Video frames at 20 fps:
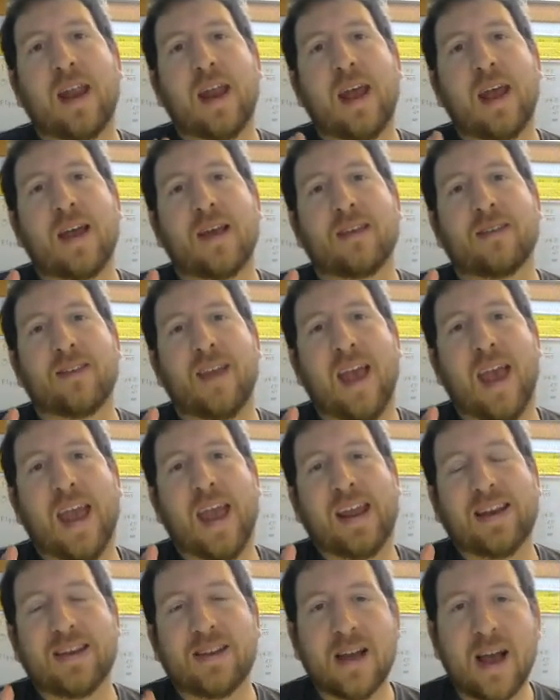has
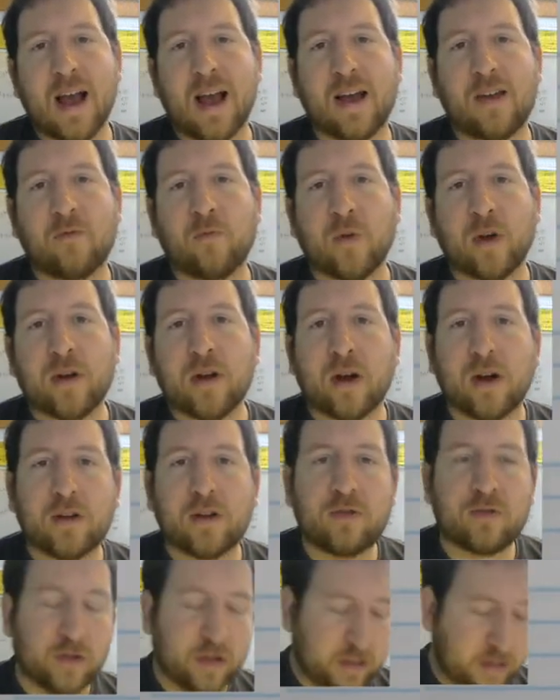a non-100